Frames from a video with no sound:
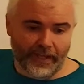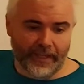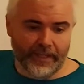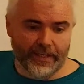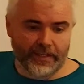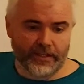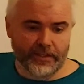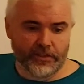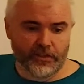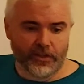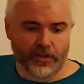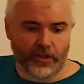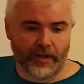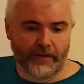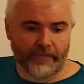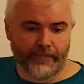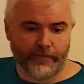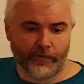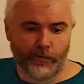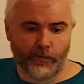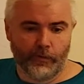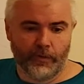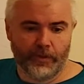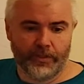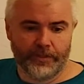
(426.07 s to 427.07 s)
h
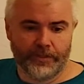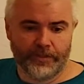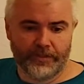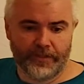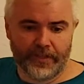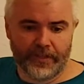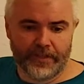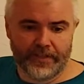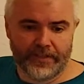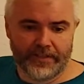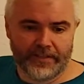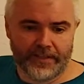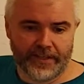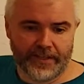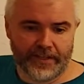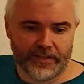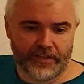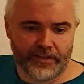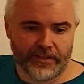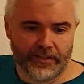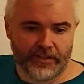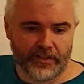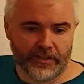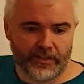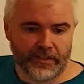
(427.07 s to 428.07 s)
for which phi is
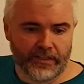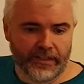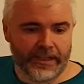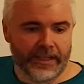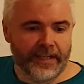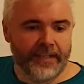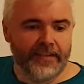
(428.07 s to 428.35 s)
stationary.